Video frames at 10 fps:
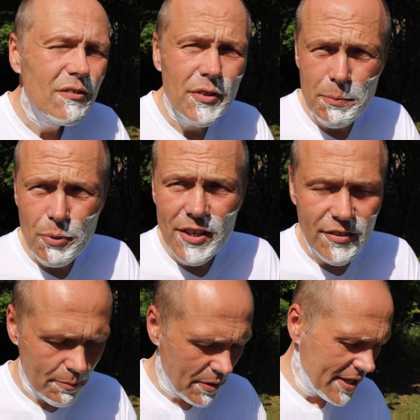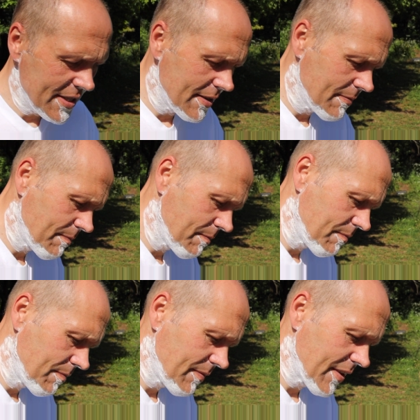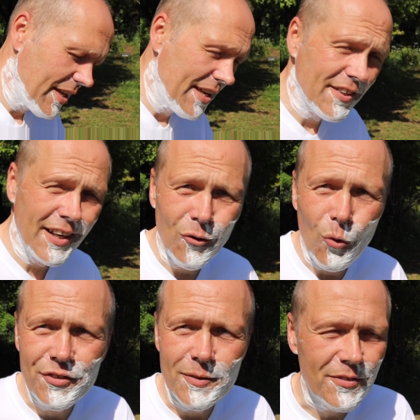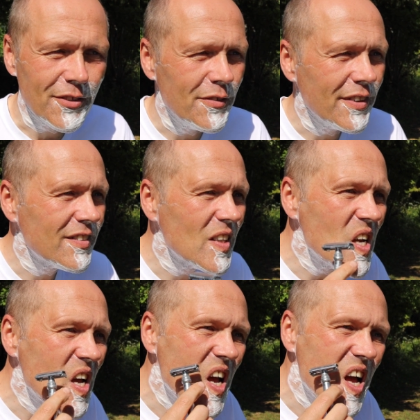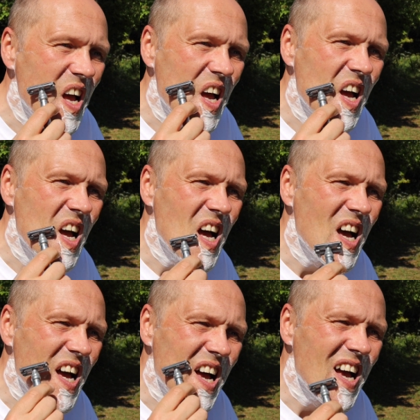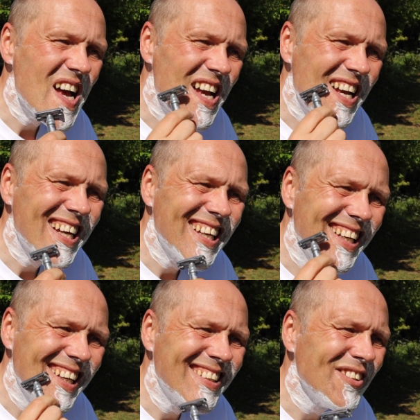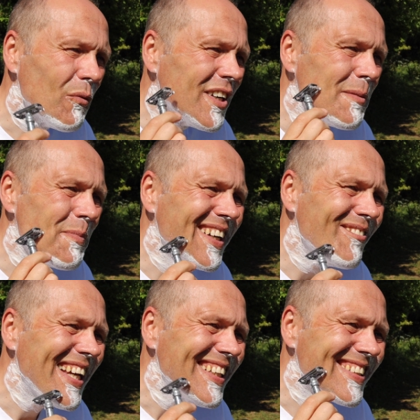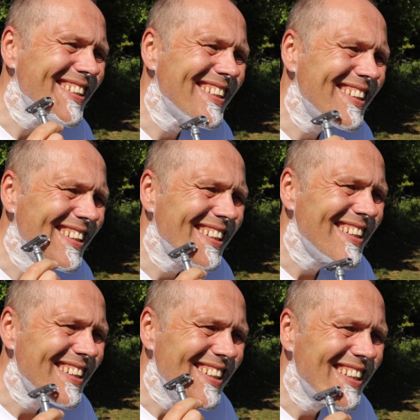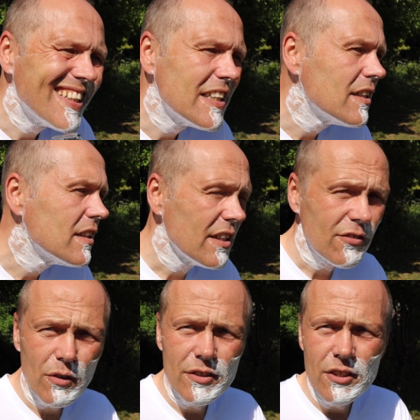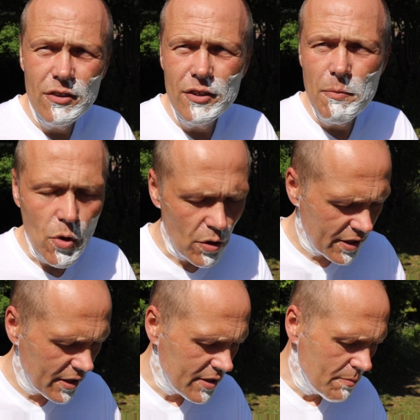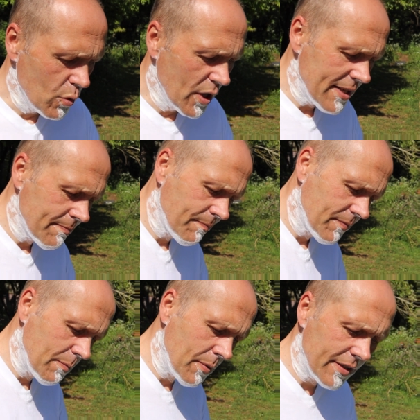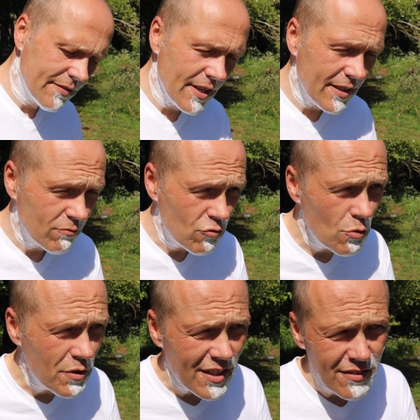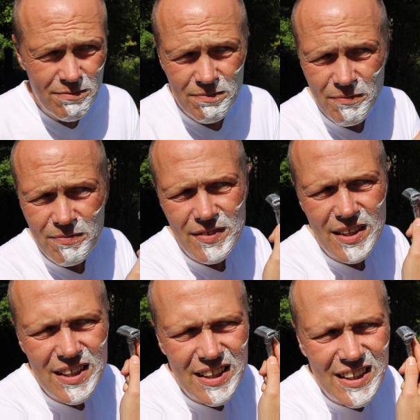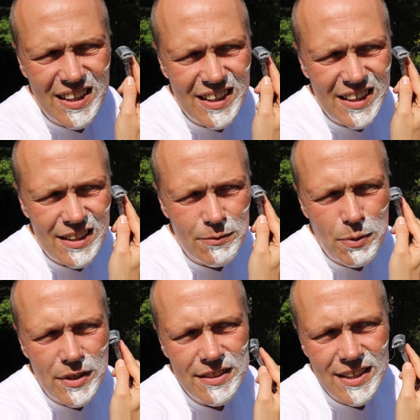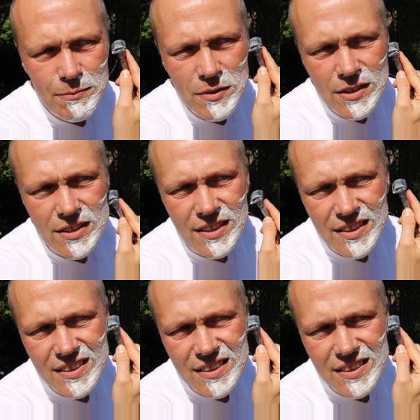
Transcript: for the price I paid, it's had awesome service. Uh, it's not one of the big makes. It's not you know, your Merkur and your Mühle, but uh, truth is, cut's pretty damn good.